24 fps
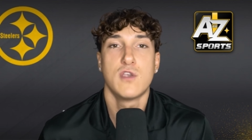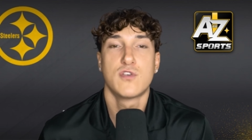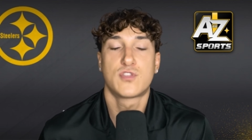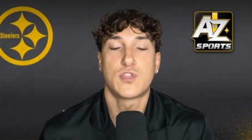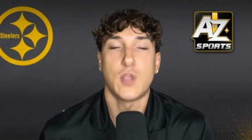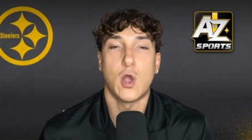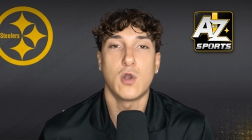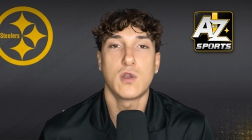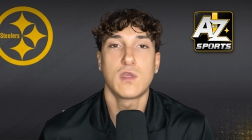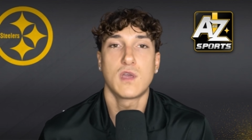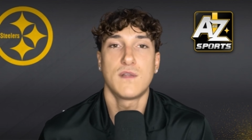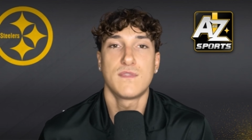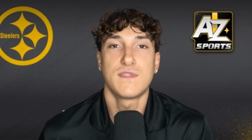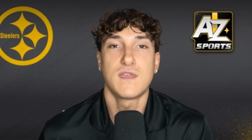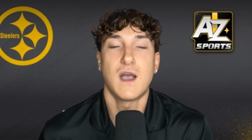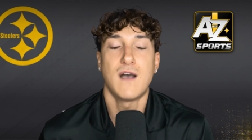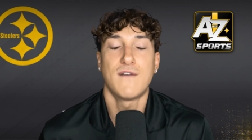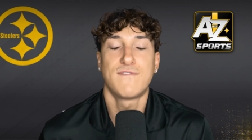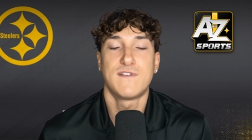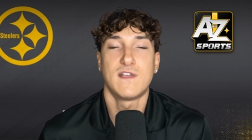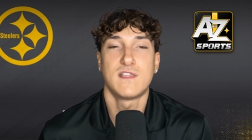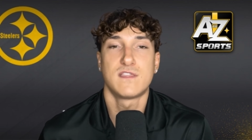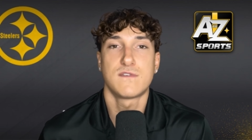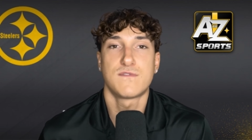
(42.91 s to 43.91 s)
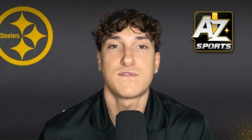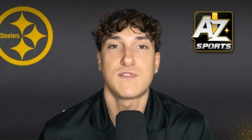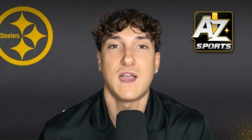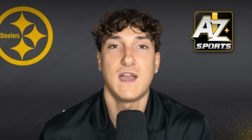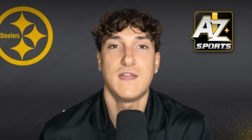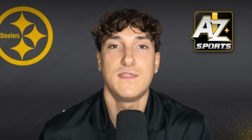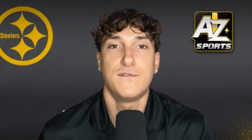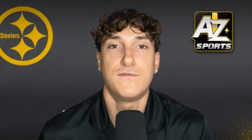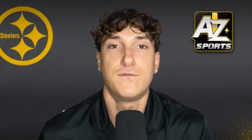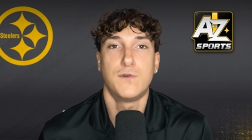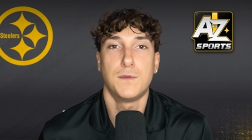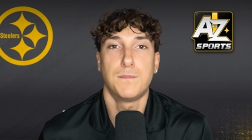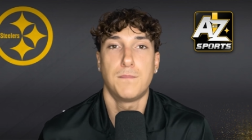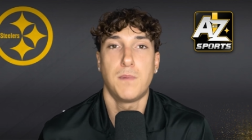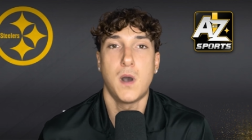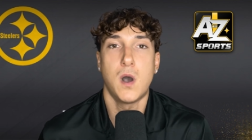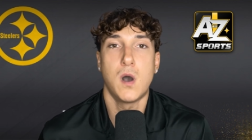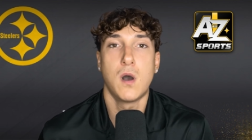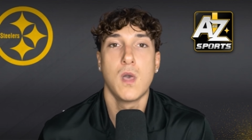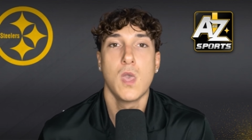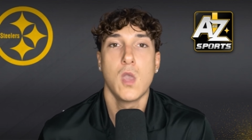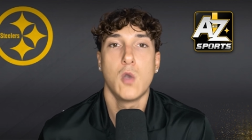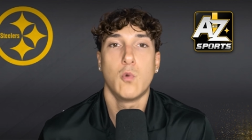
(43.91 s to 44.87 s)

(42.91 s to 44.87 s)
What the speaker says: starting on the offensive side of the football